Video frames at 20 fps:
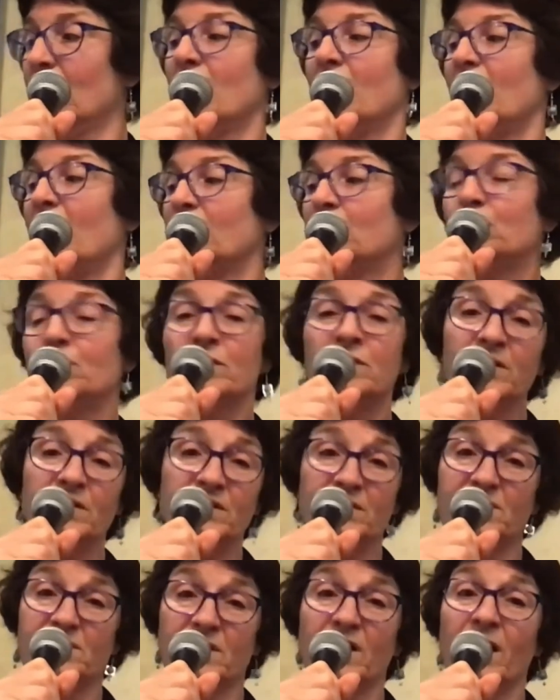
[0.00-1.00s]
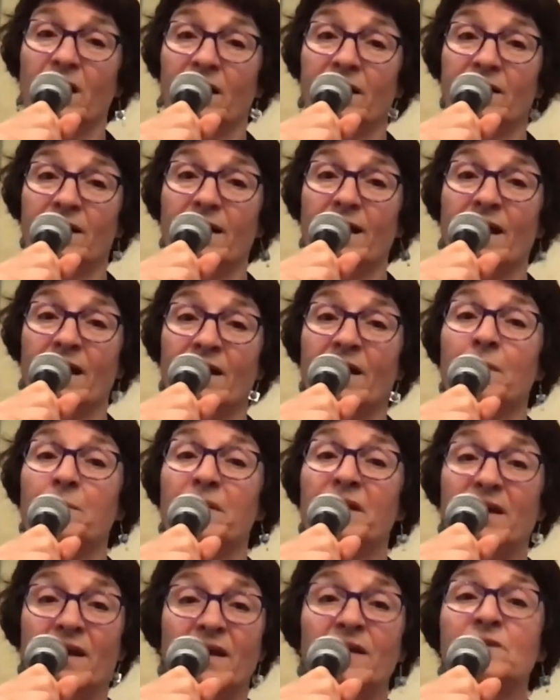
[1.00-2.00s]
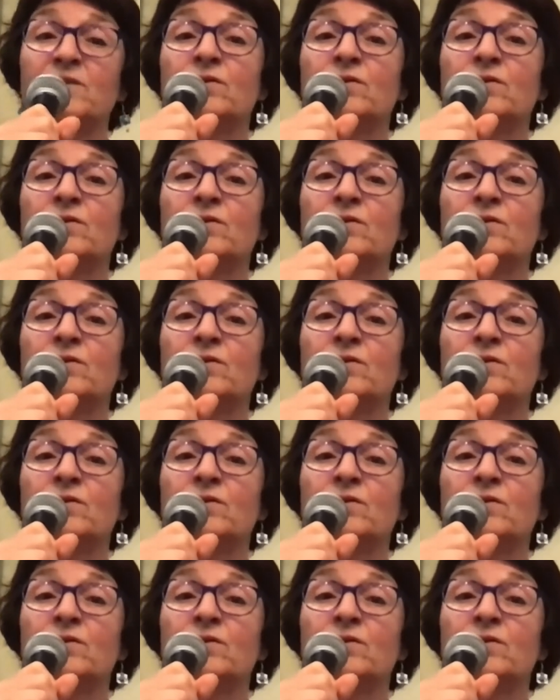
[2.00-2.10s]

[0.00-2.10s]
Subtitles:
I couldn't decide, and I began